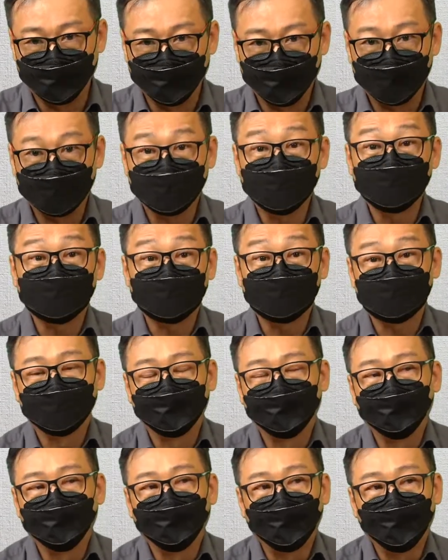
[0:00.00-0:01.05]
And this is
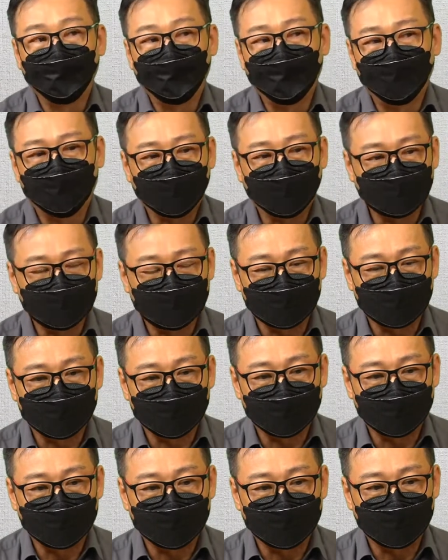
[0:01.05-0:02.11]
what
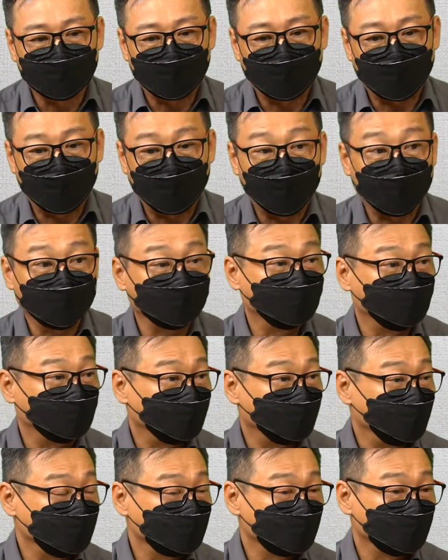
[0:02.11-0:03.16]
uh, I have to
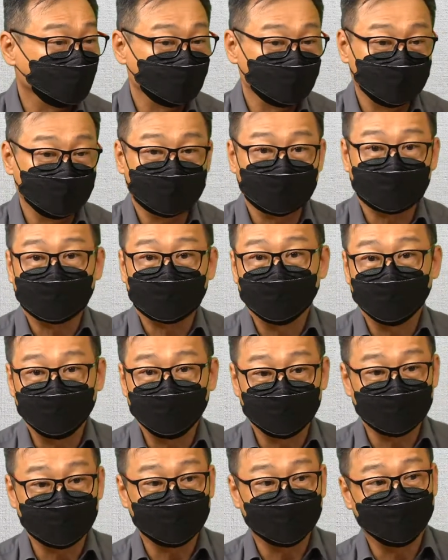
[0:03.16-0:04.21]
face or these are
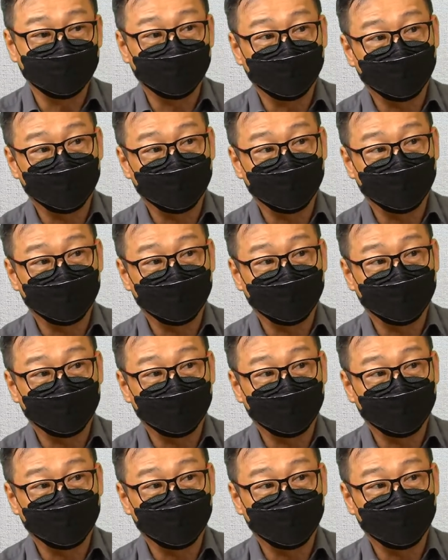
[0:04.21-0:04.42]
challenges